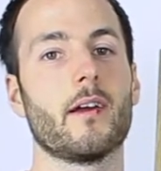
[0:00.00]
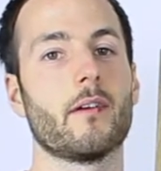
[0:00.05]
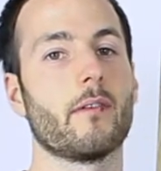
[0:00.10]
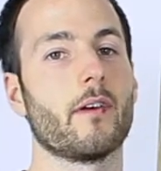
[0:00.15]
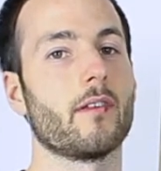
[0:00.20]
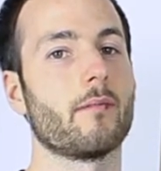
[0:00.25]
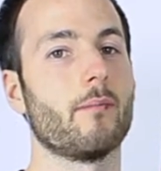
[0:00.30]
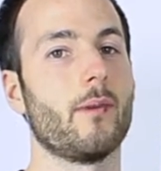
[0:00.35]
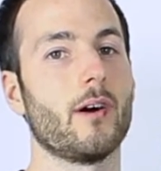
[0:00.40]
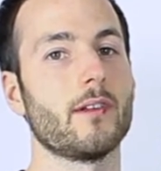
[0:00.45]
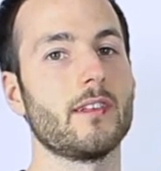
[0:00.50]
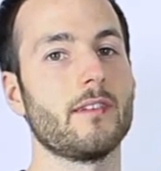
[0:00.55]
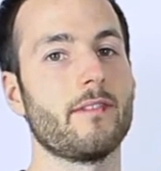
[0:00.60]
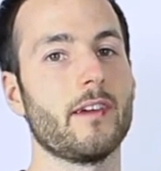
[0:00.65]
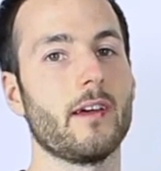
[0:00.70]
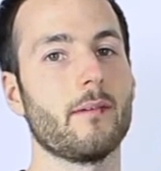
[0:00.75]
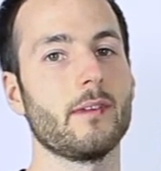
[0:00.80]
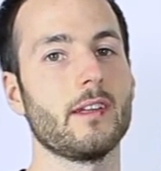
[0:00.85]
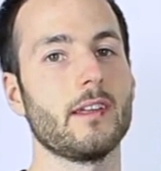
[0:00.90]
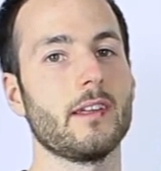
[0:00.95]
With
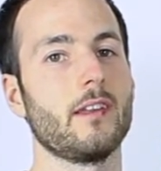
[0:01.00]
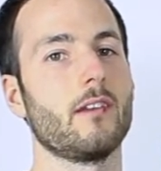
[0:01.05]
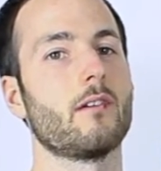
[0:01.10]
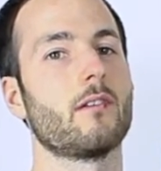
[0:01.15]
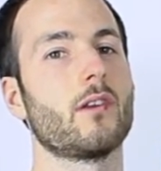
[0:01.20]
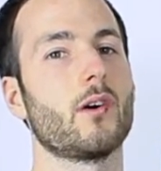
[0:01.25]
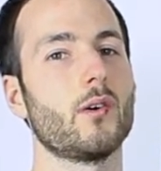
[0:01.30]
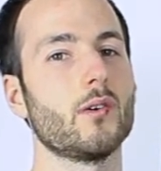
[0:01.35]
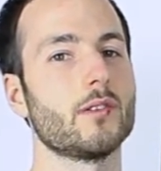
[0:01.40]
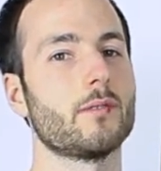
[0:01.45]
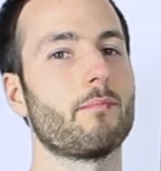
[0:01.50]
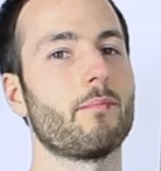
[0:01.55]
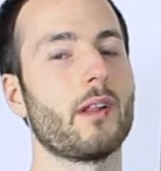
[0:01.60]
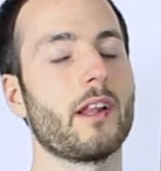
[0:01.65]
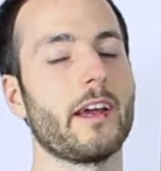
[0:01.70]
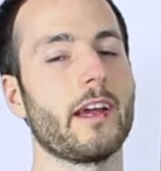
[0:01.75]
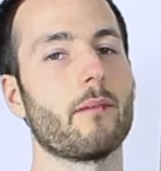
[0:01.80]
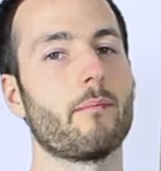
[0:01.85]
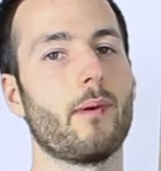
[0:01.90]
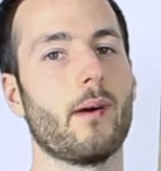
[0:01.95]
multifamily, those
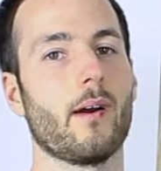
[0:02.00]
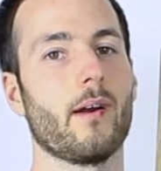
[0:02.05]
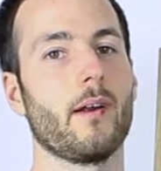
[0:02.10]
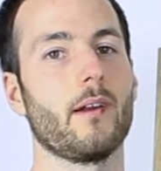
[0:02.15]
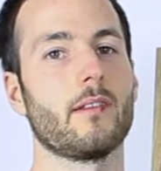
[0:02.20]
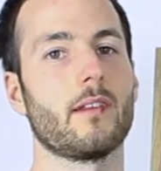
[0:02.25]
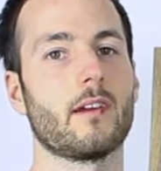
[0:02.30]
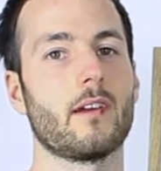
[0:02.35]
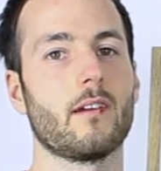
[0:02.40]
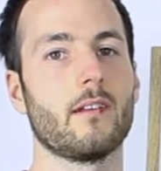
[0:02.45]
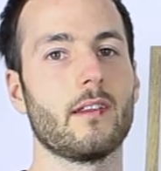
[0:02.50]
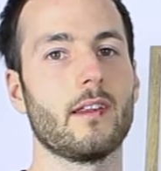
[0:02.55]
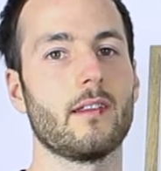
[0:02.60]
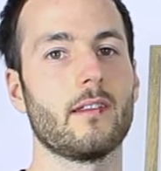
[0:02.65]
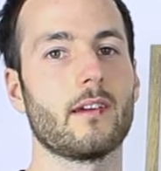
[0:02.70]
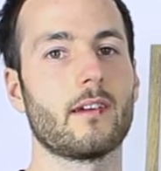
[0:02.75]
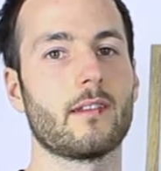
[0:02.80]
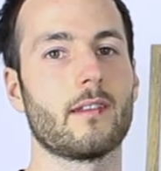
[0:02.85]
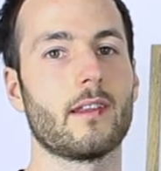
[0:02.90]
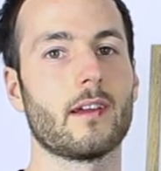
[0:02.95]
play a part.
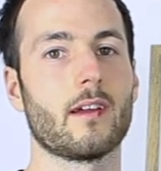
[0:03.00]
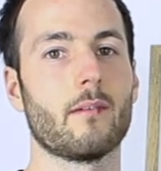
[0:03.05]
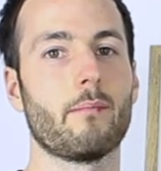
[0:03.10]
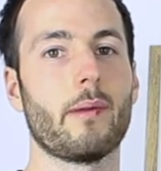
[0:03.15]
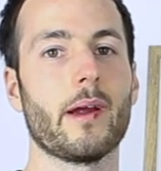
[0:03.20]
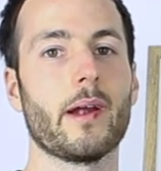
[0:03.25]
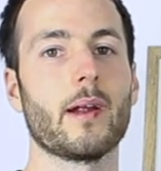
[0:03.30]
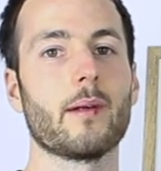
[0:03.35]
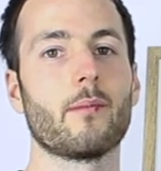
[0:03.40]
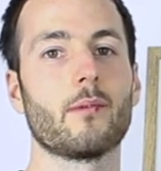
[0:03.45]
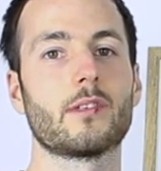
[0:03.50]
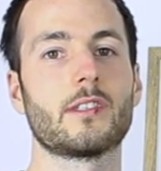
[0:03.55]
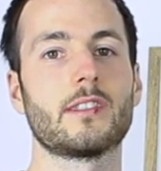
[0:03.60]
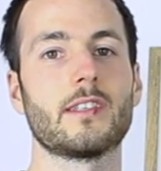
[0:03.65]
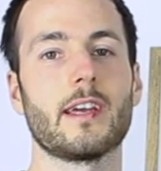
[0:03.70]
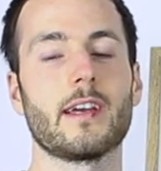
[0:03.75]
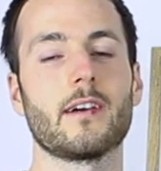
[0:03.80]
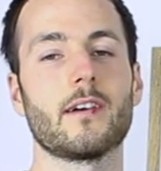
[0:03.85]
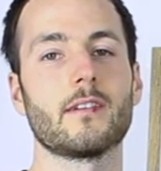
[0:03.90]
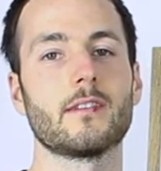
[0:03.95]
The comparable
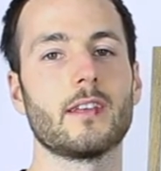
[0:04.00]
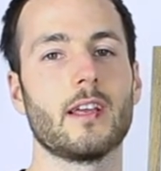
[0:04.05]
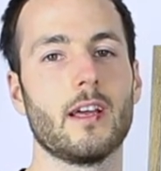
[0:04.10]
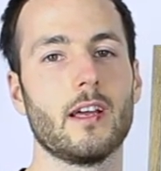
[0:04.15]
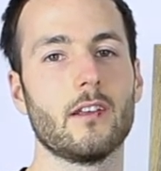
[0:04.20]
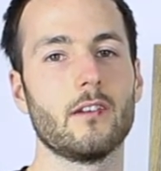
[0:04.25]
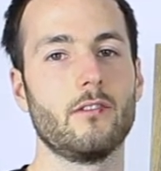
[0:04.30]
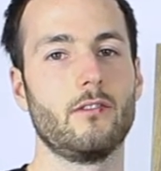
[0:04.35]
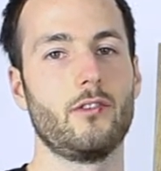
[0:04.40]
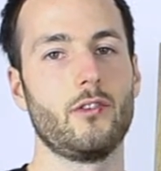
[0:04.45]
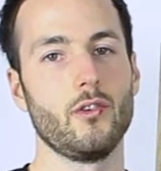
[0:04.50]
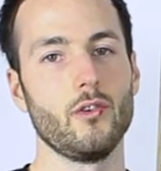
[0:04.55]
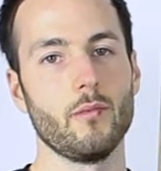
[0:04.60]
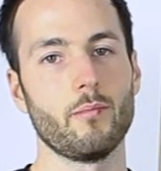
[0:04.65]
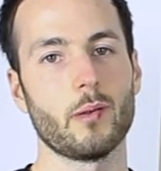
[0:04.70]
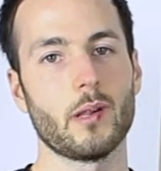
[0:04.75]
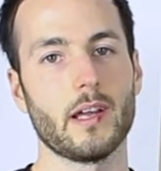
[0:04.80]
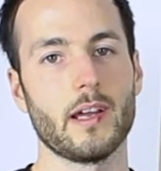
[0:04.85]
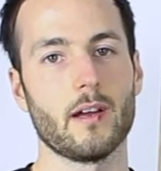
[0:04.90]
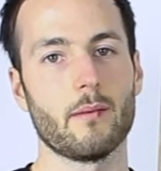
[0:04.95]
sales
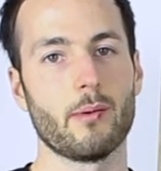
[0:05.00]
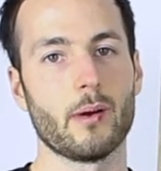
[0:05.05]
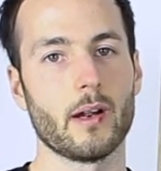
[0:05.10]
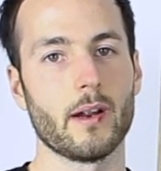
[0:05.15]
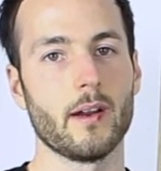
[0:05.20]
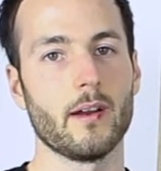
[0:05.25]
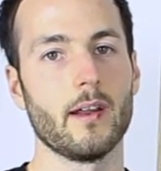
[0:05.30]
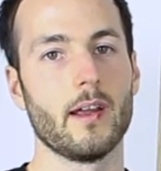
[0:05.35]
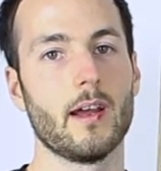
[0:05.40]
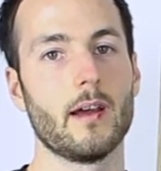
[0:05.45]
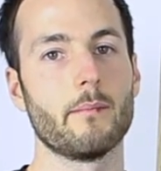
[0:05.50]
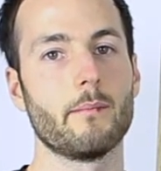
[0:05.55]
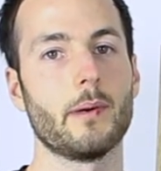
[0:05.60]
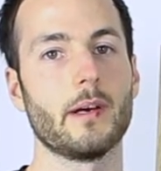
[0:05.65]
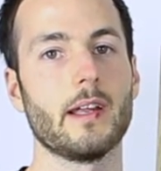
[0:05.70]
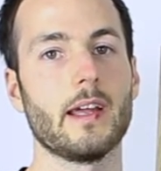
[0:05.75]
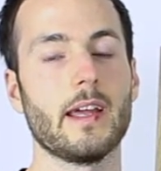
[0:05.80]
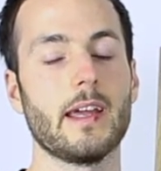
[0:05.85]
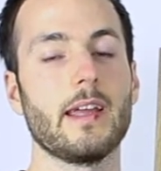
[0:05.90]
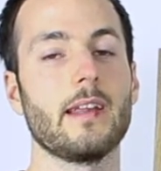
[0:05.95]
do play a part,
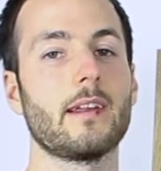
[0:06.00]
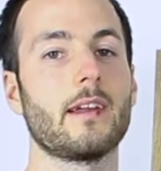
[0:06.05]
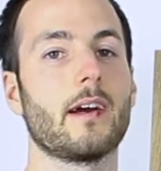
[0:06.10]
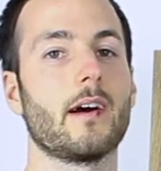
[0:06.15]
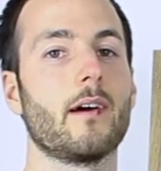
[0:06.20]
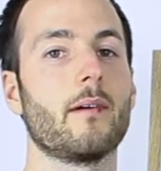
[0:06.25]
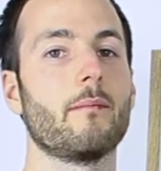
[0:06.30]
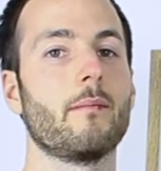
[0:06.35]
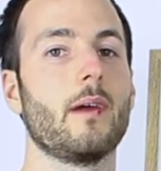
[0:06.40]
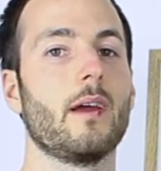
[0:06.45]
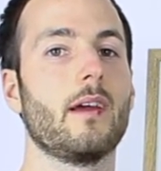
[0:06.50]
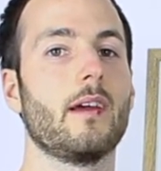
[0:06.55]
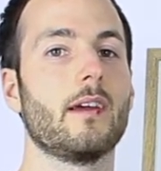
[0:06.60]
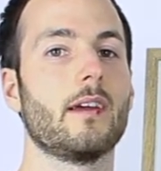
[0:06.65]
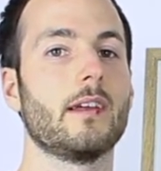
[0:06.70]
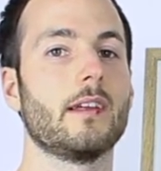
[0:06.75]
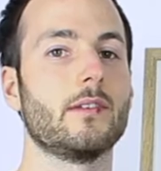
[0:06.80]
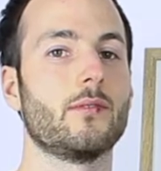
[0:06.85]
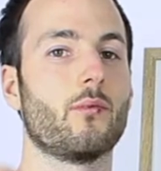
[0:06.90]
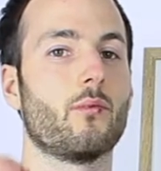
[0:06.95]
but income
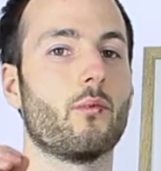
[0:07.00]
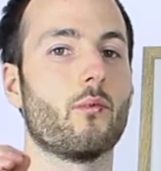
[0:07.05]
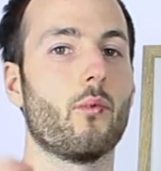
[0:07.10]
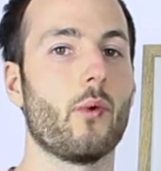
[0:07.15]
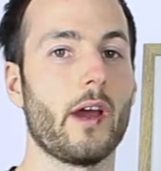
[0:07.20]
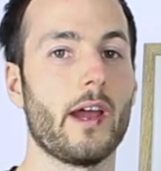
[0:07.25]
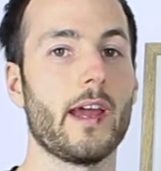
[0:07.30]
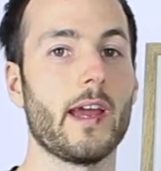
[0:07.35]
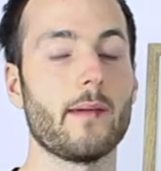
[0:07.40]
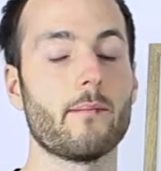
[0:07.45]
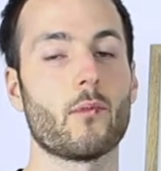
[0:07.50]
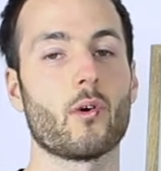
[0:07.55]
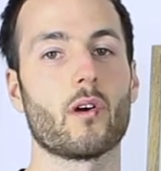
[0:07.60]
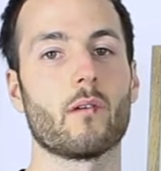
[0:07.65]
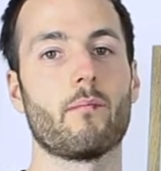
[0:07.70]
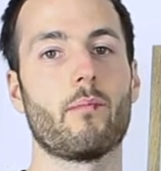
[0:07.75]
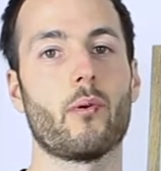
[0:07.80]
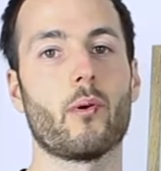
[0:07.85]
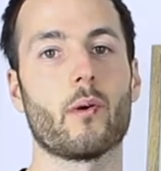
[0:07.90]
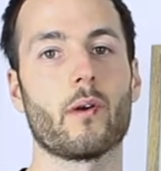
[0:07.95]
is way more
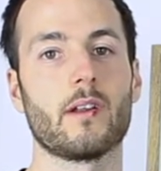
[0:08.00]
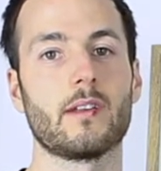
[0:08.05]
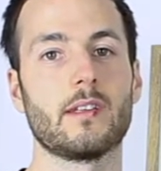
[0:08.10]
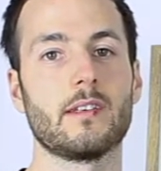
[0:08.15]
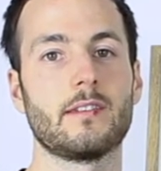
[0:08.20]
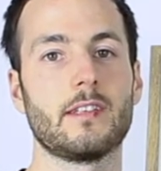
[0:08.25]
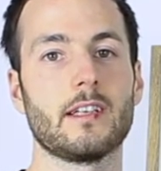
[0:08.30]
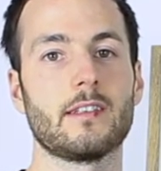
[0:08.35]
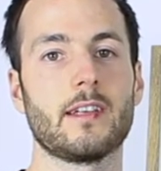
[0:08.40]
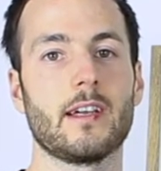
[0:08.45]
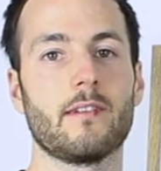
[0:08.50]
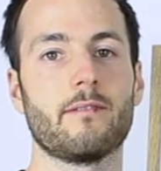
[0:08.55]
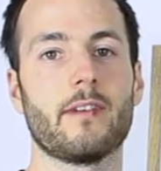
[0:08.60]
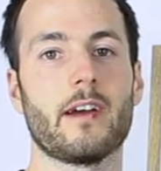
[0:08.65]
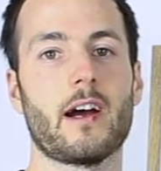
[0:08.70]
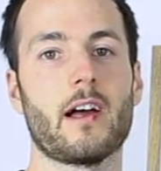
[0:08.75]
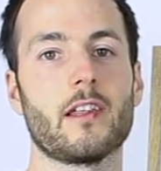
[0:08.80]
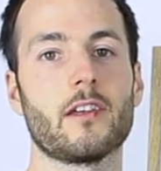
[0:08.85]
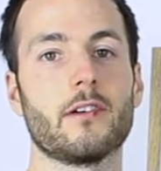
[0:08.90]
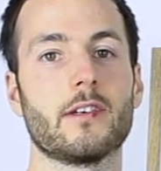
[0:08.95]
important to dictate
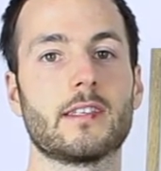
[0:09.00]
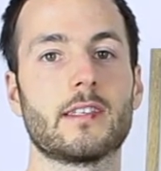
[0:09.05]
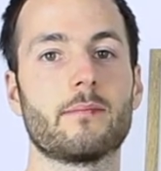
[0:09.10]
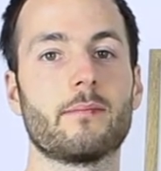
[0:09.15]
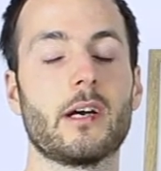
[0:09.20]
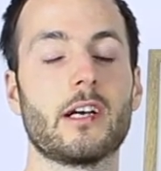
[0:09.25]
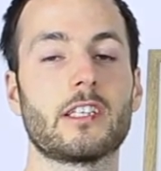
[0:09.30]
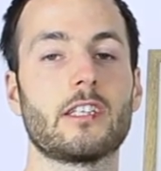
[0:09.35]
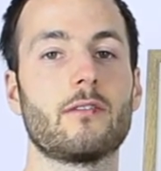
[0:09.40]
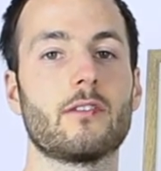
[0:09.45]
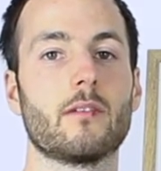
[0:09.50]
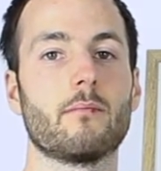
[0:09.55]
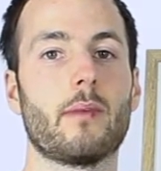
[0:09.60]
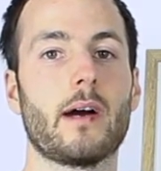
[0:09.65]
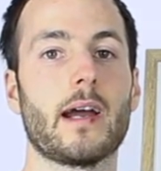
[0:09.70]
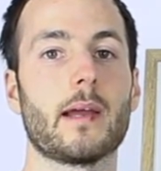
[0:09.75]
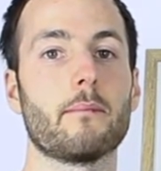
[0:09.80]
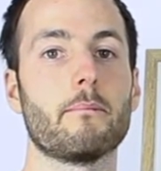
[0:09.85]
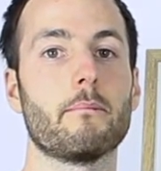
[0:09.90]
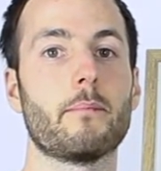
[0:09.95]
value, especially when you're
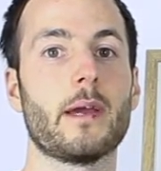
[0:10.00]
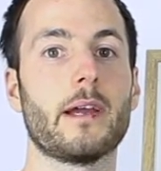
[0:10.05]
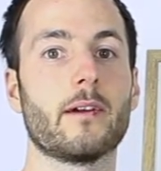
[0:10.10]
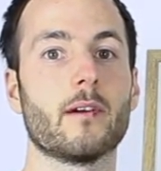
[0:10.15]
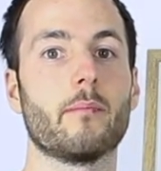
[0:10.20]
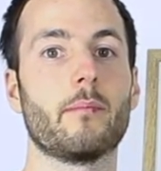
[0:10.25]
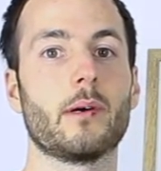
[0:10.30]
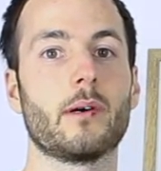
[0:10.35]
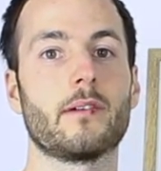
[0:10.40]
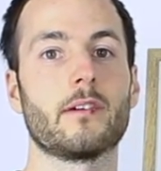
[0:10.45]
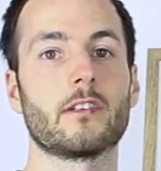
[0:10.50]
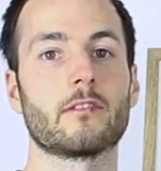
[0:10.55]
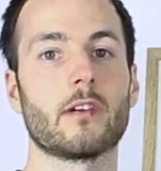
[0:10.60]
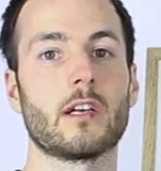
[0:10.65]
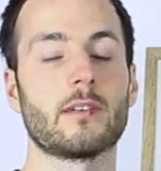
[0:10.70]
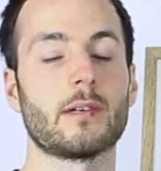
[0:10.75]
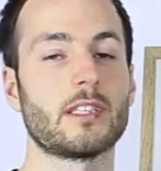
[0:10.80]
buying bigger buildings, right?